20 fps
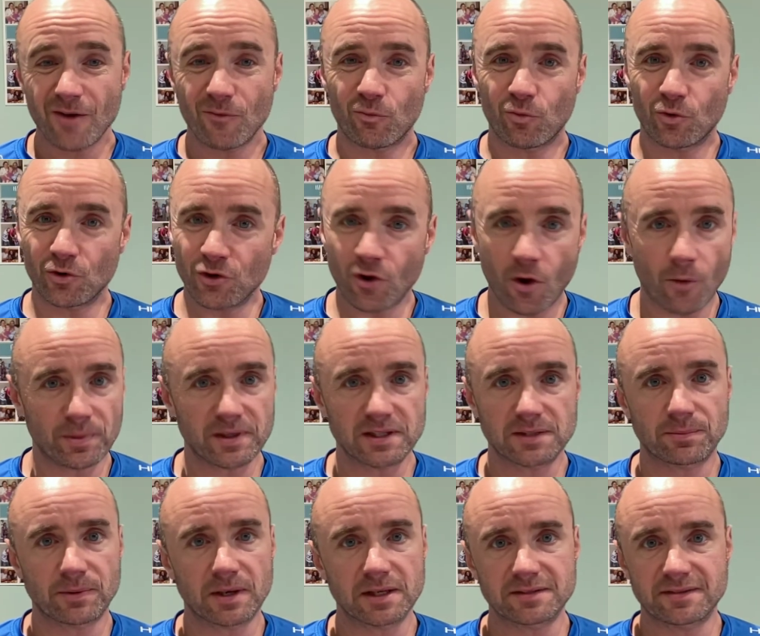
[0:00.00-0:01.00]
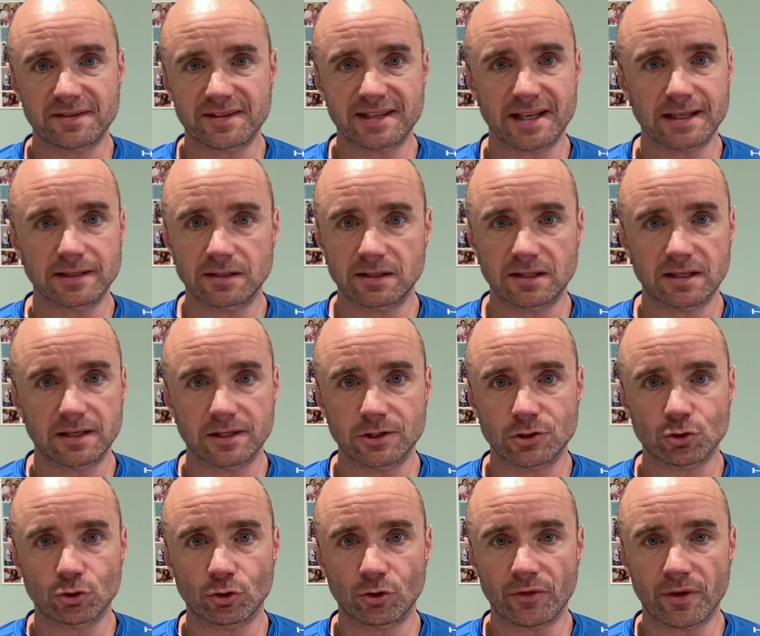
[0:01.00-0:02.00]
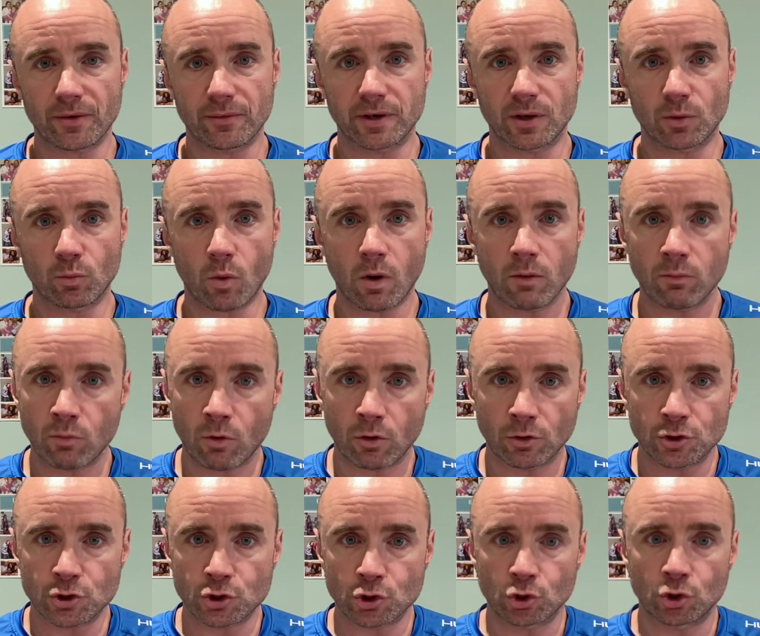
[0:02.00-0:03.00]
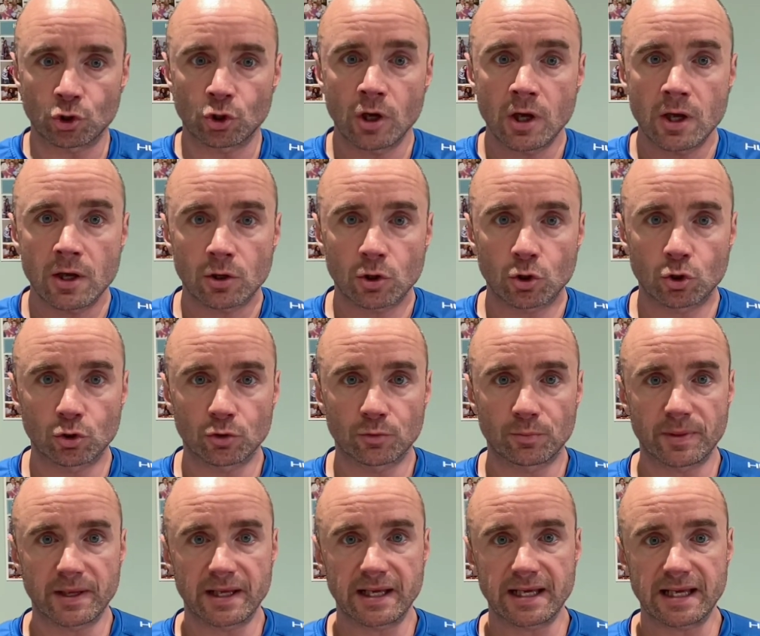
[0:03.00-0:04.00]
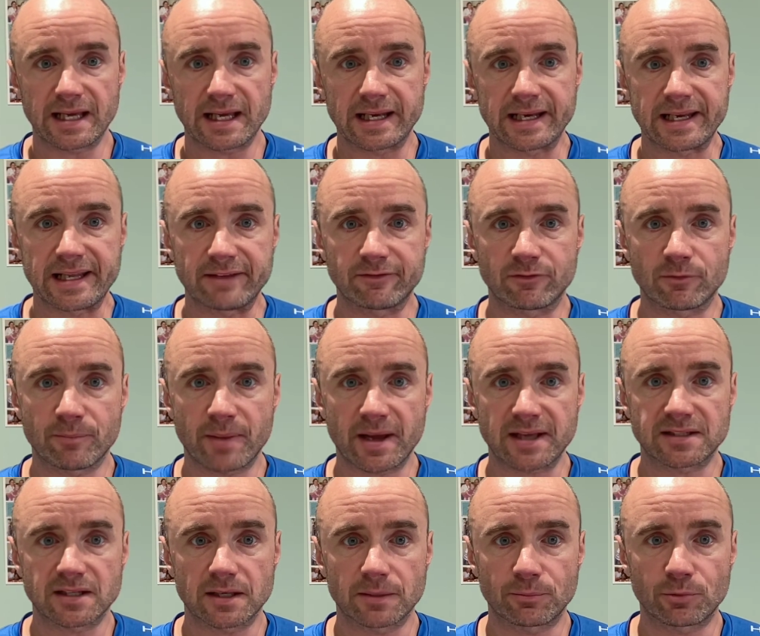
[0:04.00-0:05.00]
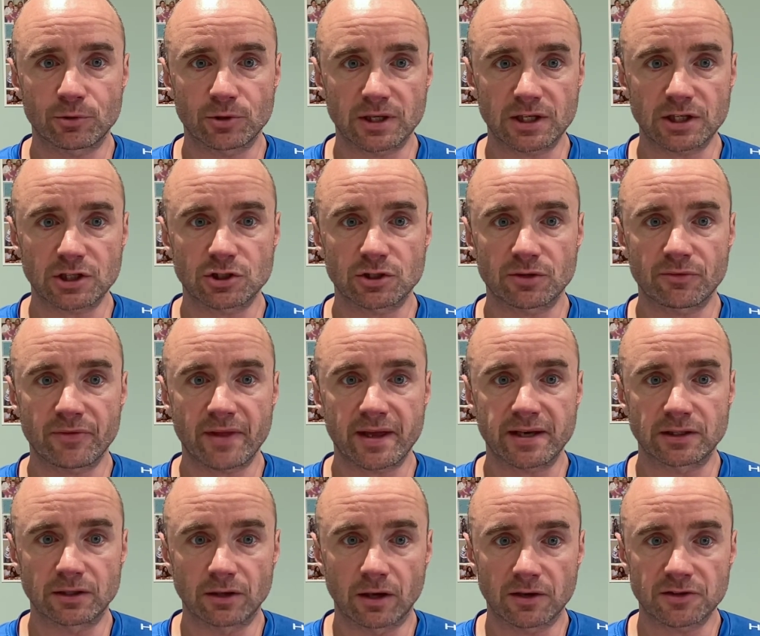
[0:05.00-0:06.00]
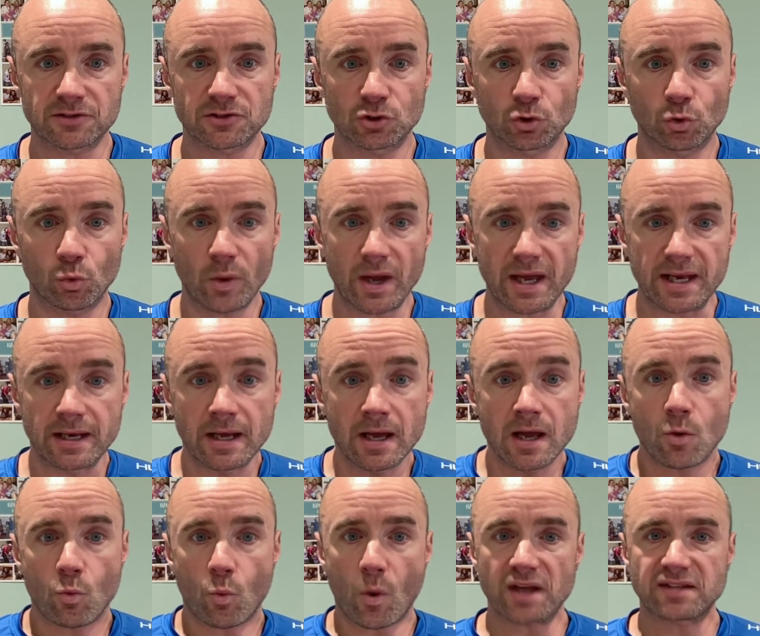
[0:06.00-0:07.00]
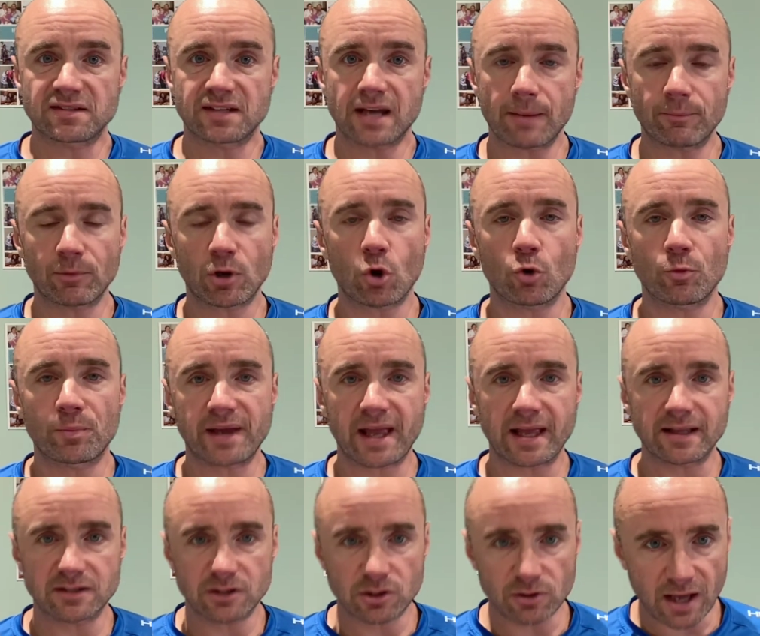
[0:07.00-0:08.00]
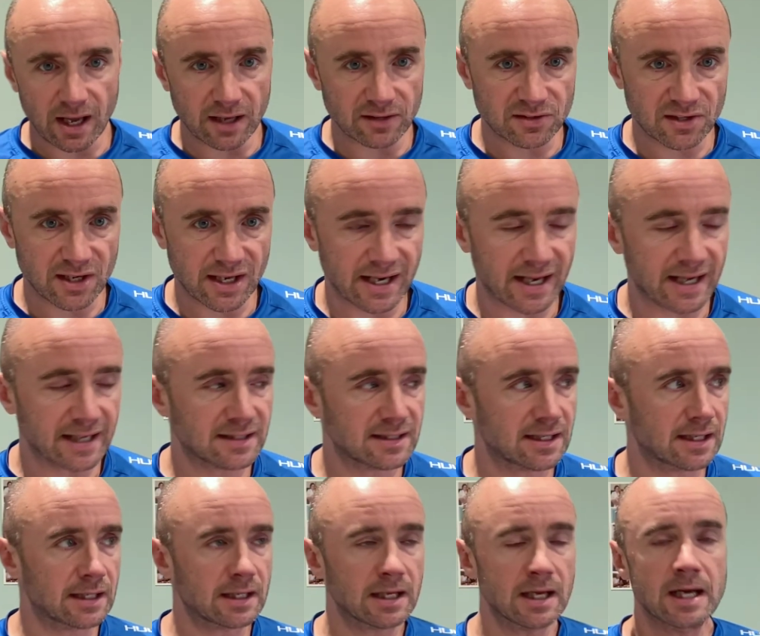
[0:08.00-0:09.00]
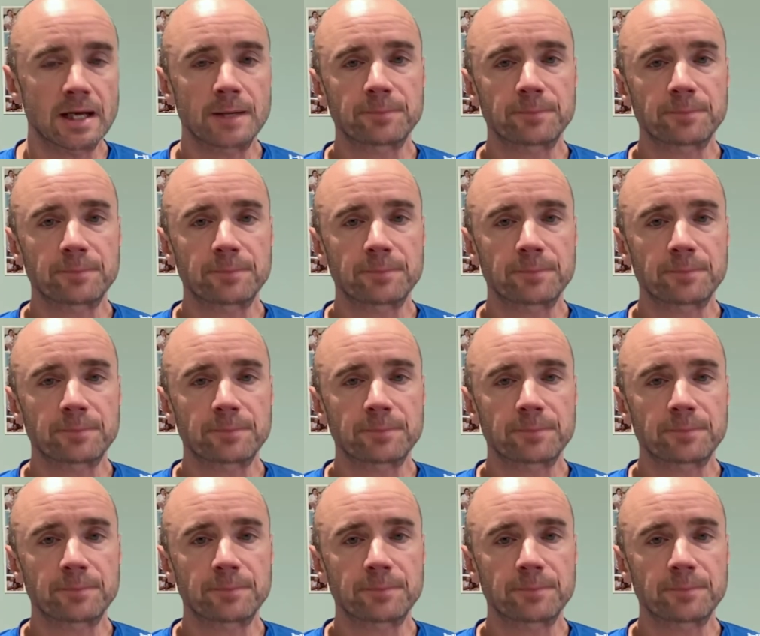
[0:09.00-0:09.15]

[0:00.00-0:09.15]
Would not be surprised if this ended in a draw, though, and a 1-1 draw could be an even better prediction than an Arsenal win. West Ham go up against Newcastle United.